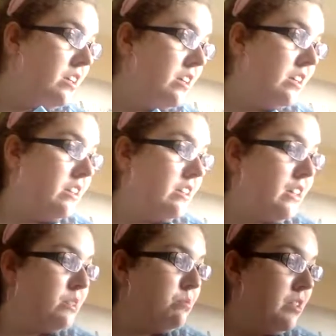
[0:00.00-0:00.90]
This one,
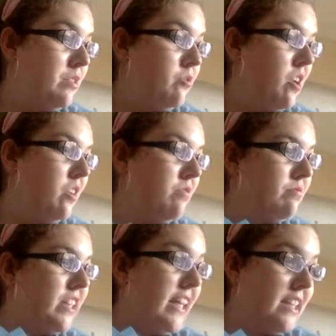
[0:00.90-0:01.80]
well, okay,
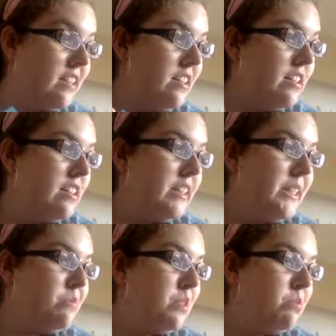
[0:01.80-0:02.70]
these ones were
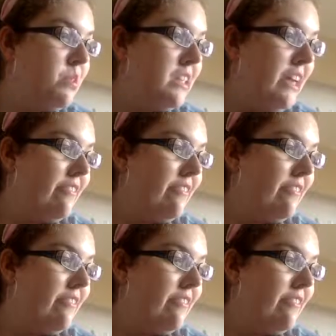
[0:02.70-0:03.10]
$11,